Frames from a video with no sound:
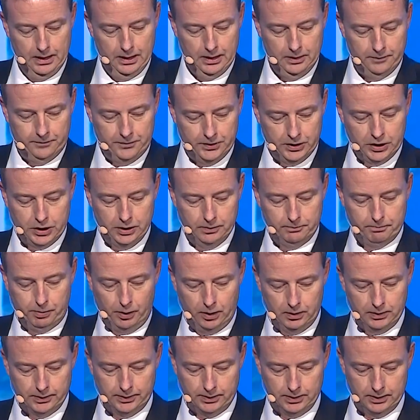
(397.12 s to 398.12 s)
Efficient
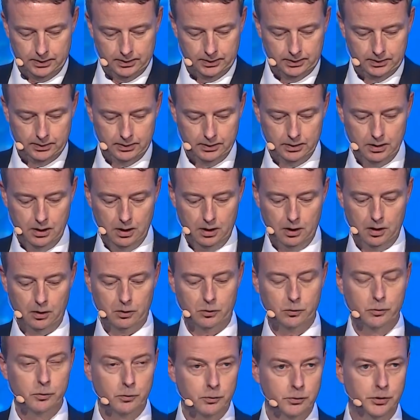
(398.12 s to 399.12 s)
policies are
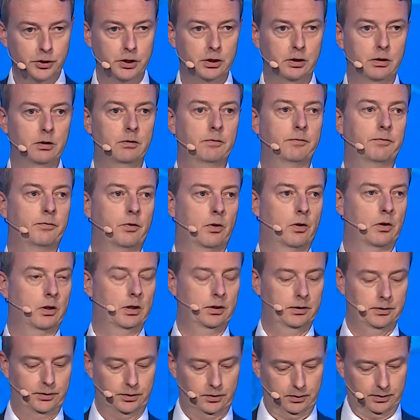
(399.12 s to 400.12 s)
crucial for
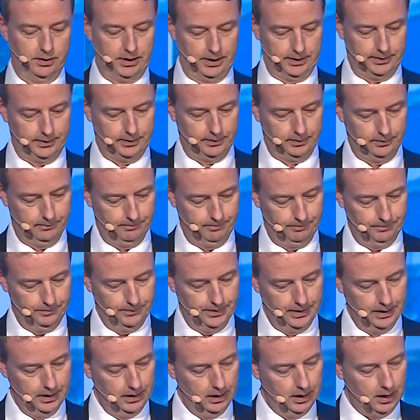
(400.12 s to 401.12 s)
success,
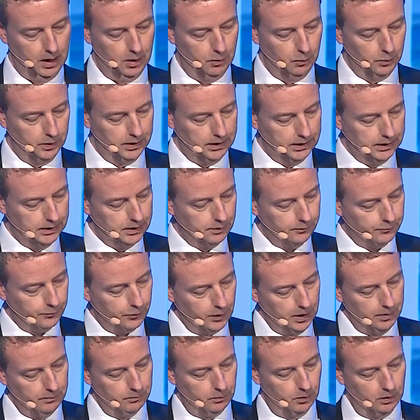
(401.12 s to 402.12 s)
and we need a
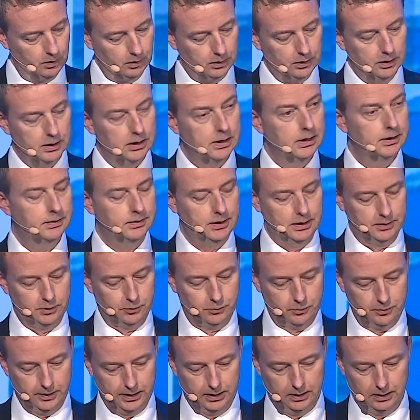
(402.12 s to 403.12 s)
framework that
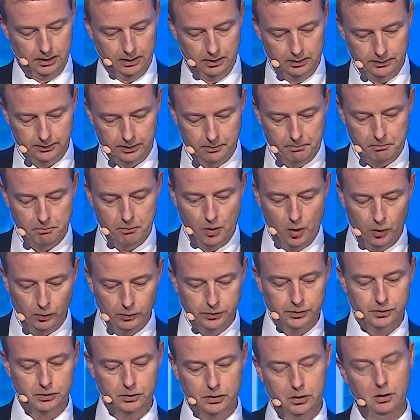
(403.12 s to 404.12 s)
trigger the
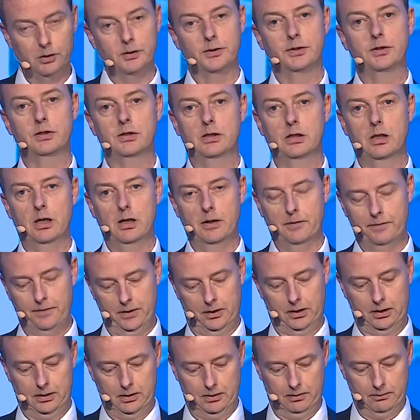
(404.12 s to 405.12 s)
most
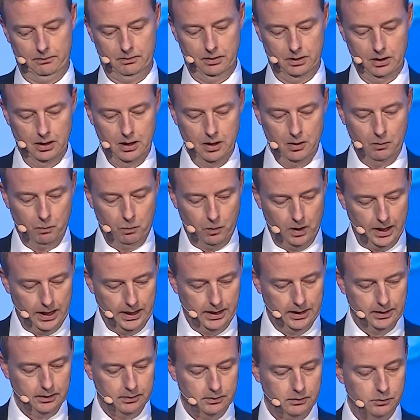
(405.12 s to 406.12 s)
cost-effective
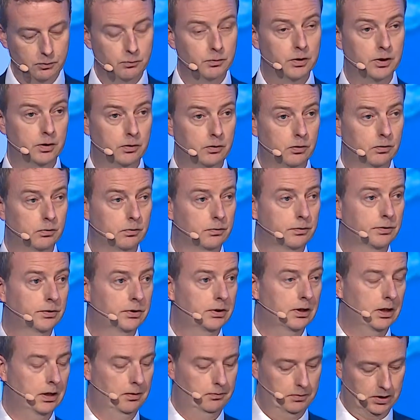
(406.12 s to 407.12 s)
way to
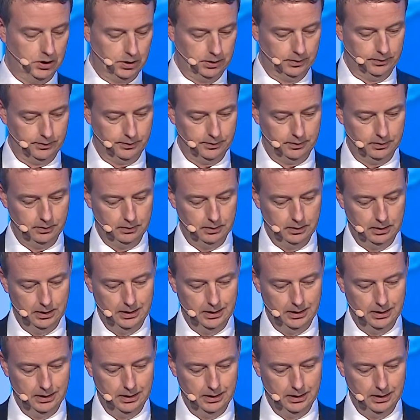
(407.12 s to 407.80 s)
reduce emissions.